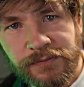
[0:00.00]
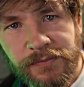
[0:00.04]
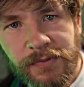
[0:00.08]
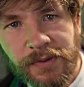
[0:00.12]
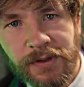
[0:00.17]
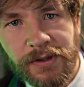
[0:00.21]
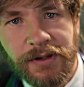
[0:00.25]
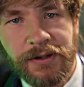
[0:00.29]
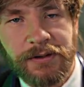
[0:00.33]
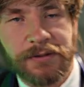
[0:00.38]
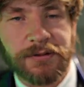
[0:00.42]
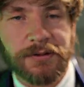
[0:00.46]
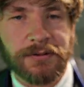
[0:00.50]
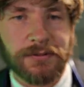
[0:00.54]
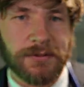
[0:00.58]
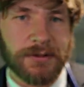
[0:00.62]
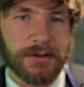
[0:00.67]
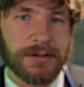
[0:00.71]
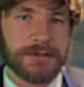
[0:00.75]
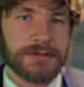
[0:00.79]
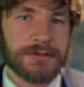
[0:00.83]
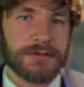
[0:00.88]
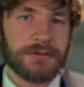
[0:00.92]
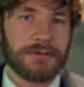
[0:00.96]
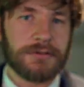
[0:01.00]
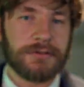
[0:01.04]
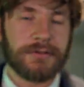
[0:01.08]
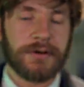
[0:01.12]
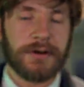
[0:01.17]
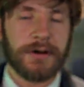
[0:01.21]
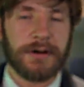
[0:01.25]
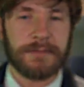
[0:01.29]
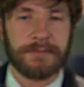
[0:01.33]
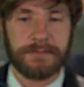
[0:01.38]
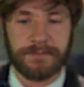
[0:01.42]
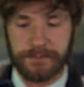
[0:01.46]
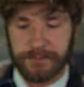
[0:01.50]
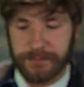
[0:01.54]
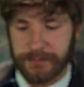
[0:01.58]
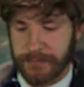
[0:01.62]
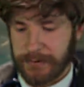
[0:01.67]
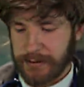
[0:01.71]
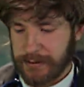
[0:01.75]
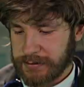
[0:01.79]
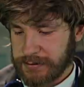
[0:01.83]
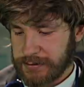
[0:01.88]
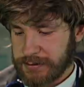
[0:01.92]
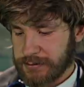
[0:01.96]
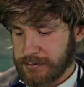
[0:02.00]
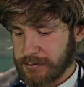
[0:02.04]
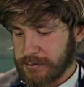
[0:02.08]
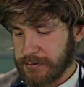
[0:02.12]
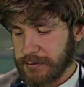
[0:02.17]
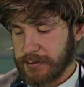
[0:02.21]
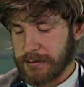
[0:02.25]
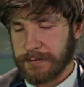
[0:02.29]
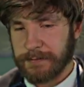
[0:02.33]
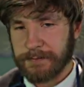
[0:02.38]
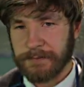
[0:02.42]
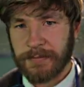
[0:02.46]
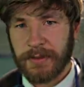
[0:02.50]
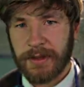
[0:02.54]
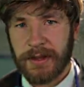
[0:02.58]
Yeah, that's all fine. That's good there.